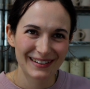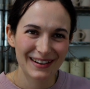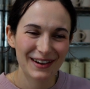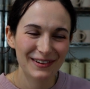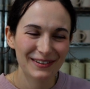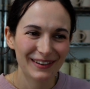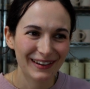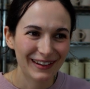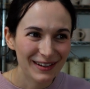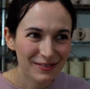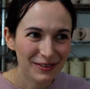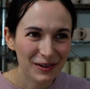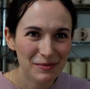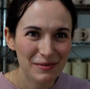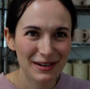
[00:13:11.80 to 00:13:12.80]
No, thank you for
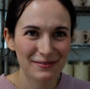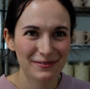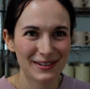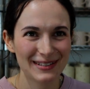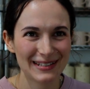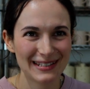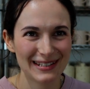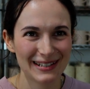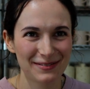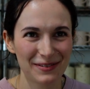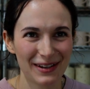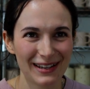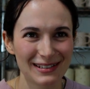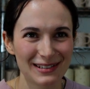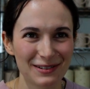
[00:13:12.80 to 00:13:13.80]
coming and visiting
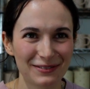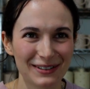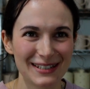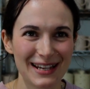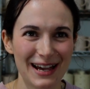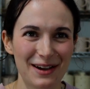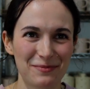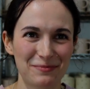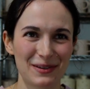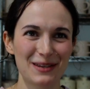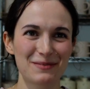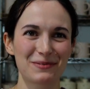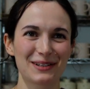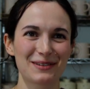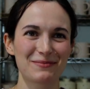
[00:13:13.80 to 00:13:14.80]
me. It's lovely to have
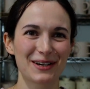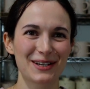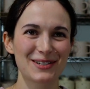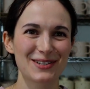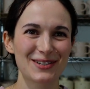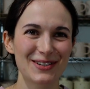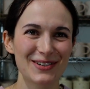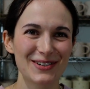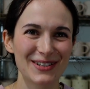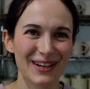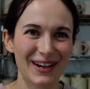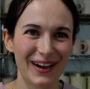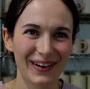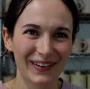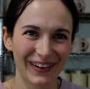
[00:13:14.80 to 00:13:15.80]
people in my
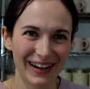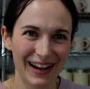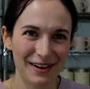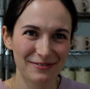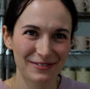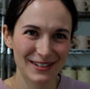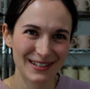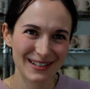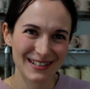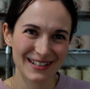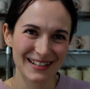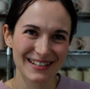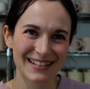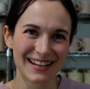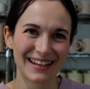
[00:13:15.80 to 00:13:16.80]
studio and have
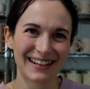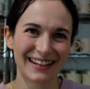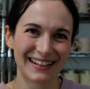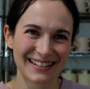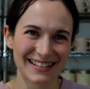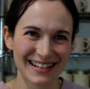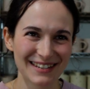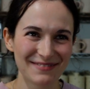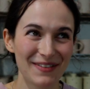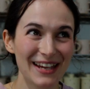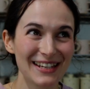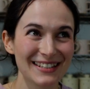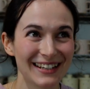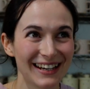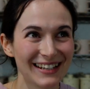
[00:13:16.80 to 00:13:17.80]
visitors. It
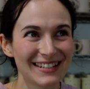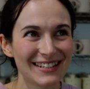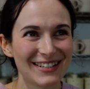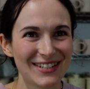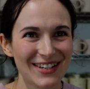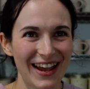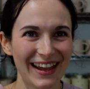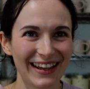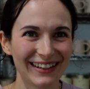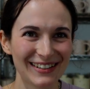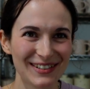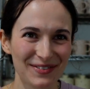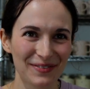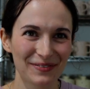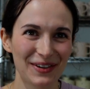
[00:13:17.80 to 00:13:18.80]
makes a nice
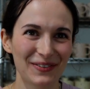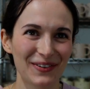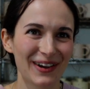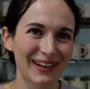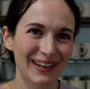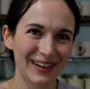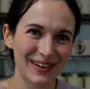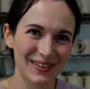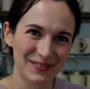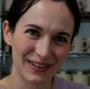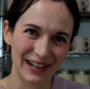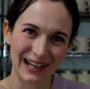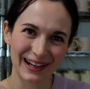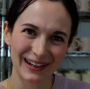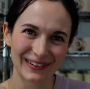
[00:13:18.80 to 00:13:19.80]
change from me working on
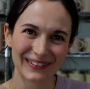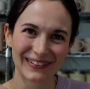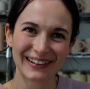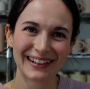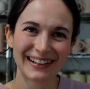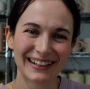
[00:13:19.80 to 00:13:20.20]
my own.